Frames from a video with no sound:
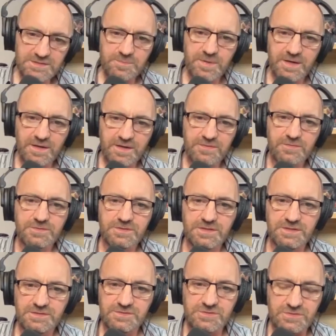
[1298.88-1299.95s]
the path you
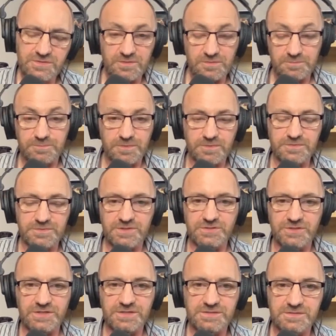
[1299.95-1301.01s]
teach or or
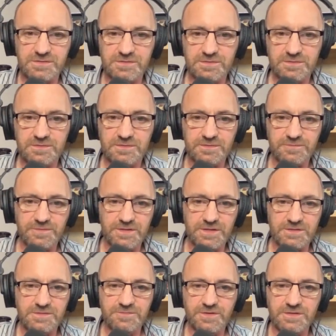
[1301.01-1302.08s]
suggest
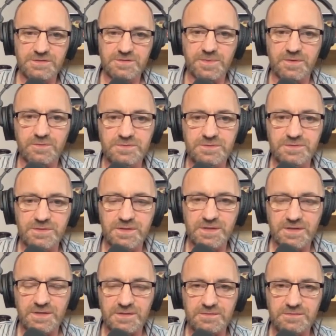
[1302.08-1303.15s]
philosophize about
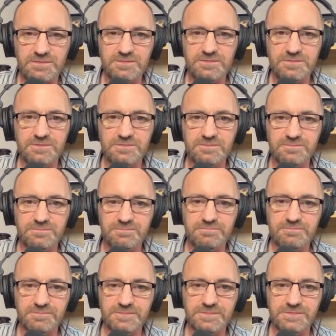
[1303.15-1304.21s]
uh,
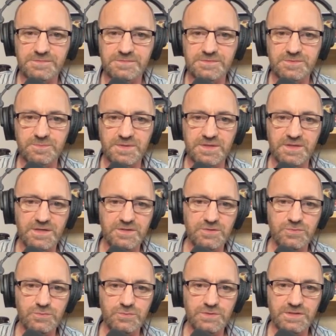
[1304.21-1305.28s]
to be a
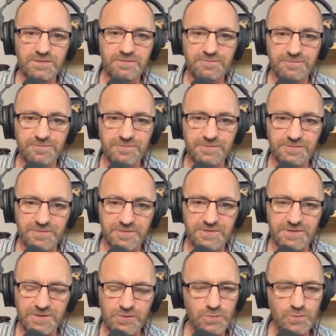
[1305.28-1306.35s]
uni
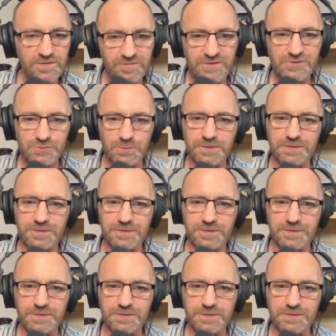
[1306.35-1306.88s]
individual?